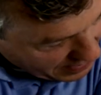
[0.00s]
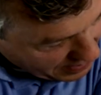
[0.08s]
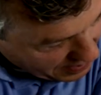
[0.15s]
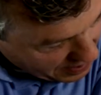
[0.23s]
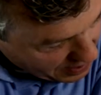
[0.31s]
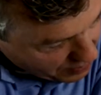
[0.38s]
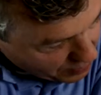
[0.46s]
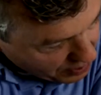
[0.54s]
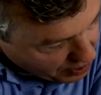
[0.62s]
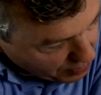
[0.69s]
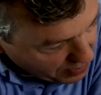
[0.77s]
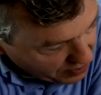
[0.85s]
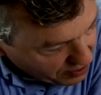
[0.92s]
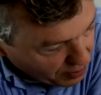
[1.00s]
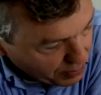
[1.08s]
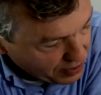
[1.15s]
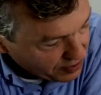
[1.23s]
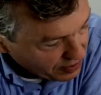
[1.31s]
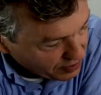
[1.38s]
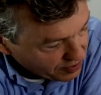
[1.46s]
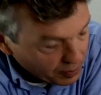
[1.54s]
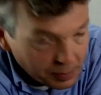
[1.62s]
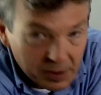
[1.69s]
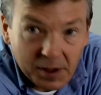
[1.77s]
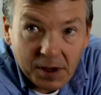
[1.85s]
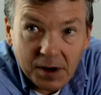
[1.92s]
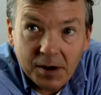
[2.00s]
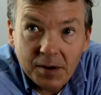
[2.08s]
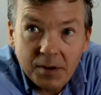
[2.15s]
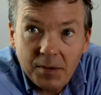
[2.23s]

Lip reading: Okay, well, you're missing something here.